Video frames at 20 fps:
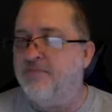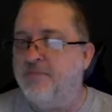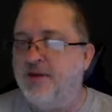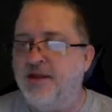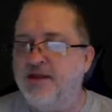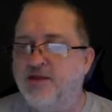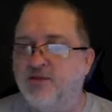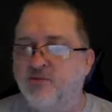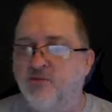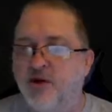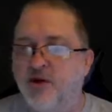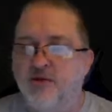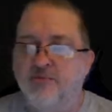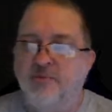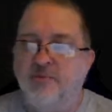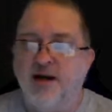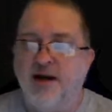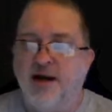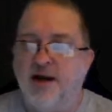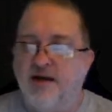be this way. It
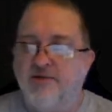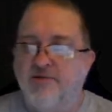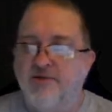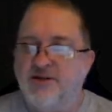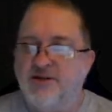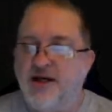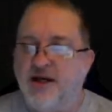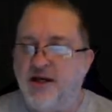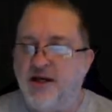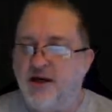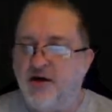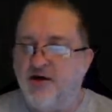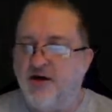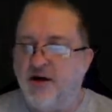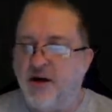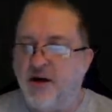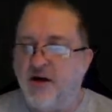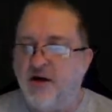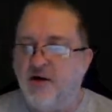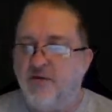might not even stay here at
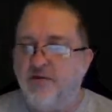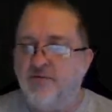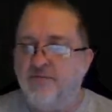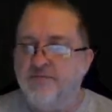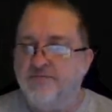all.